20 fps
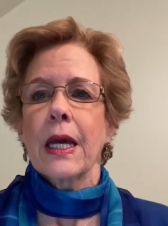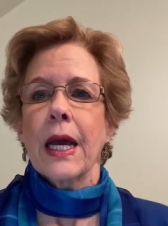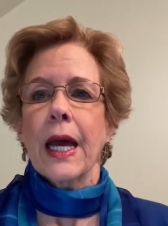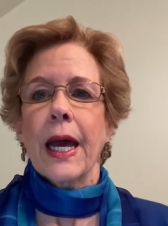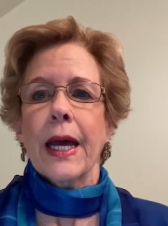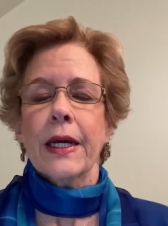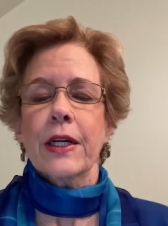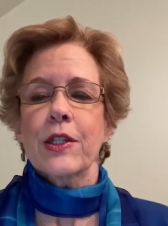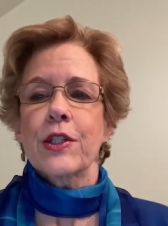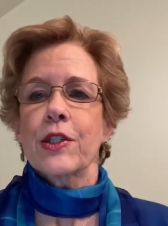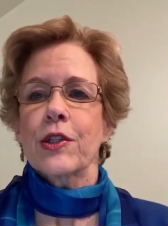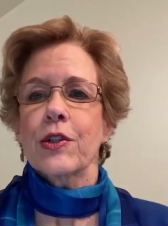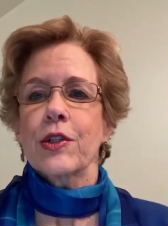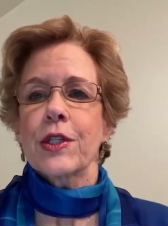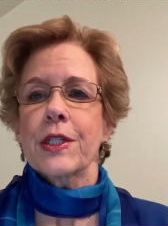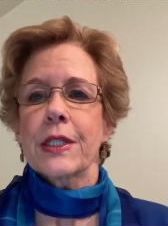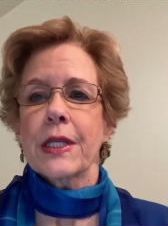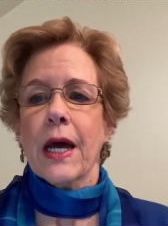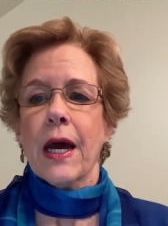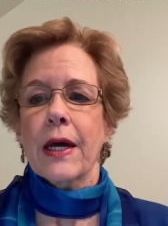
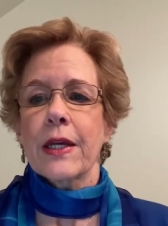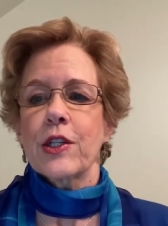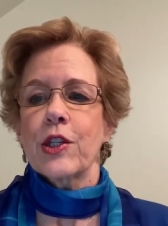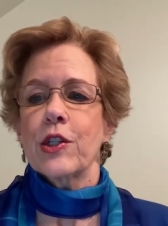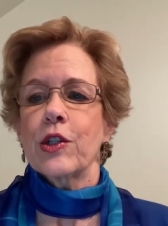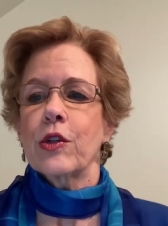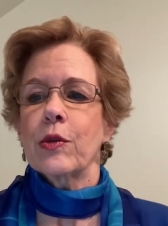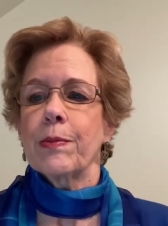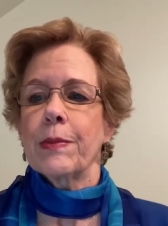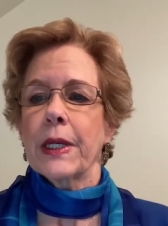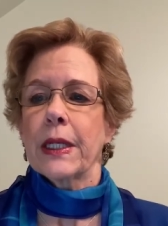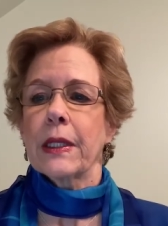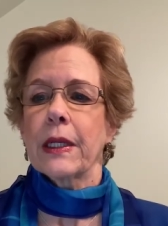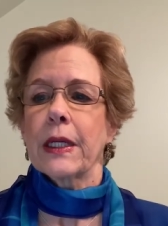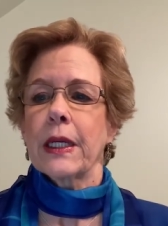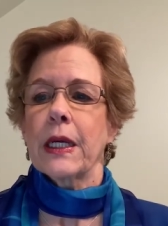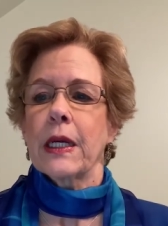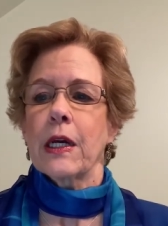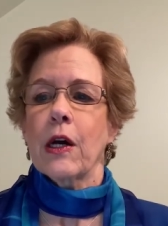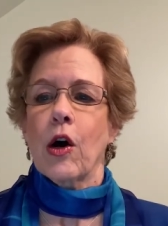Exercise
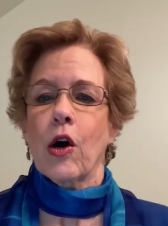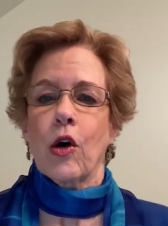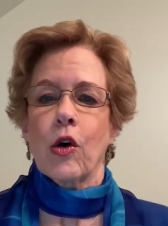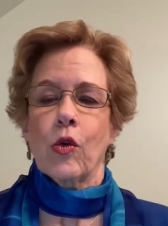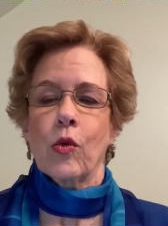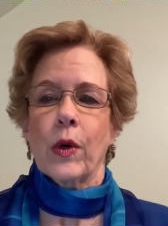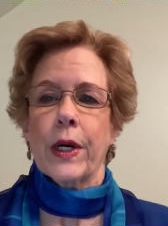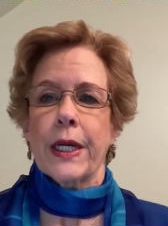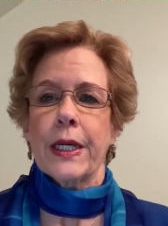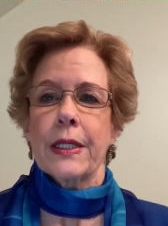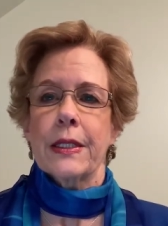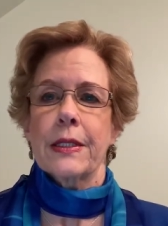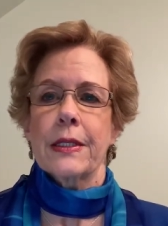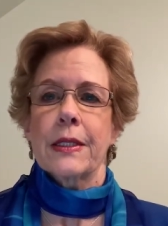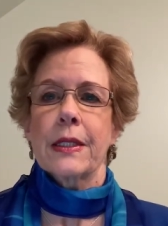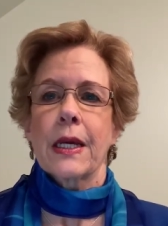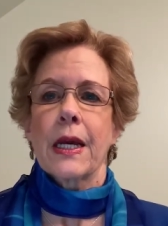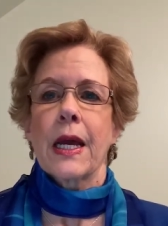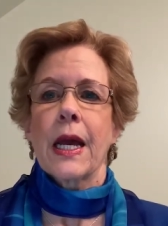humility always